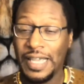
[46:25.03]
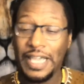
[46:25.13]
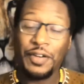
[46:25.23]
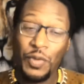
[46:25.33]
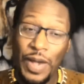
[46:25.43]

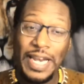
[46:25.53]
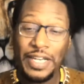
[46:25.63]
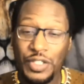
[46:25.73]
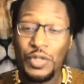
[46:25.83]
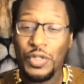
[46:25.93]
And if the way
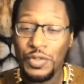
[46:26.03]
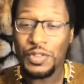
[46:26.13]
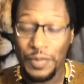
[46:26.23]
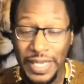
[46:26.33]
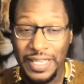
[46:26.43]
that you
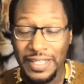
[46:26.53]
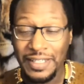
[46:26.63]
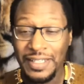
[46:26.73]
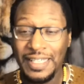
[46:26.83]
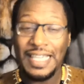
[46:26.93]
used to
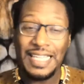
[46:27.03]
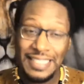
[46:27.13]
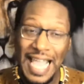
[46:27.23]
be is